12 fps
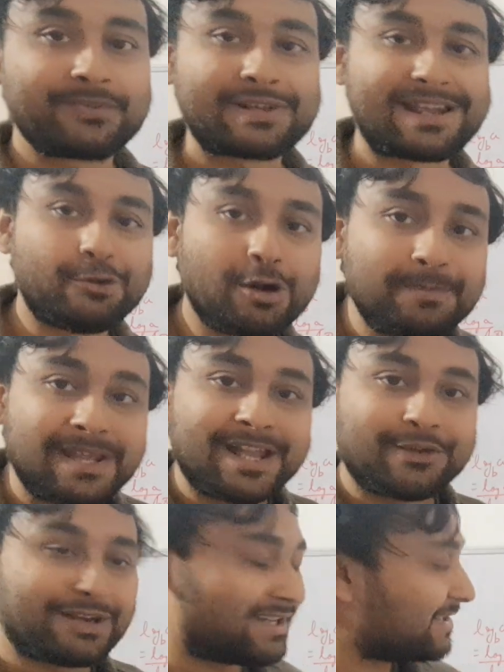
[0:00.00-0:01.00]
So I hope
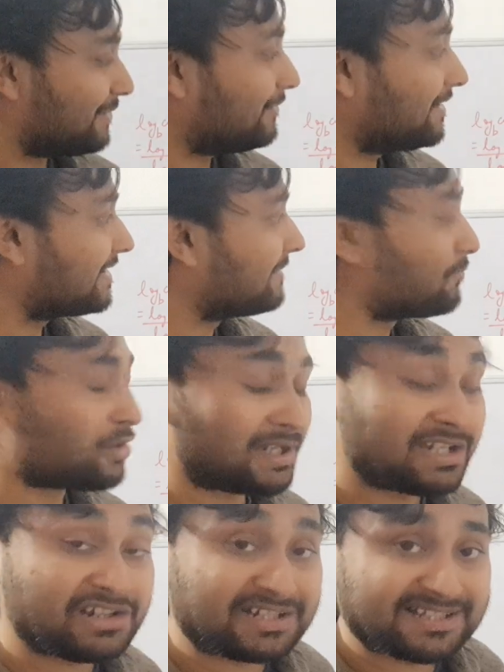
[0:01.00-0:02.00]
you understood this
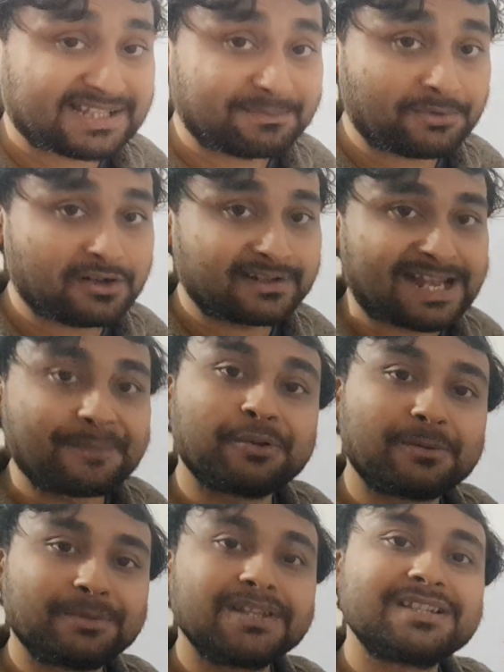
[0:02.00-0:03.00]
important concept on time
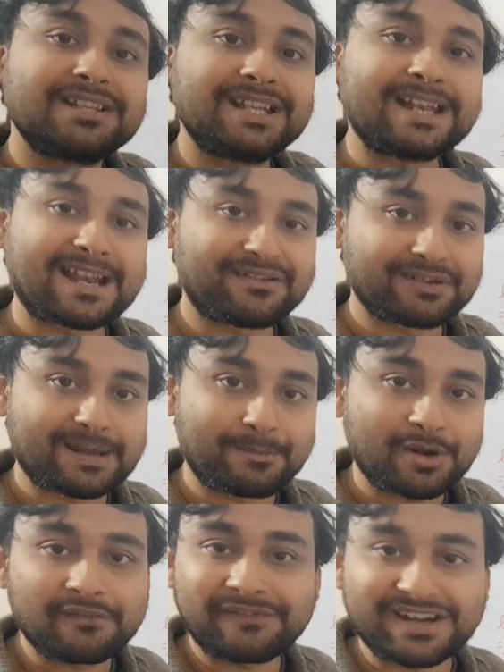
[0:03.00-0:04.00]
complexity and
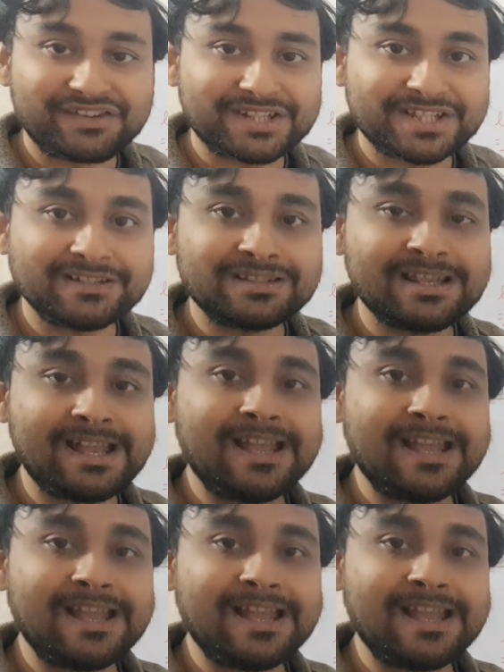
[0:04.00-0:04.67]
number of iterations.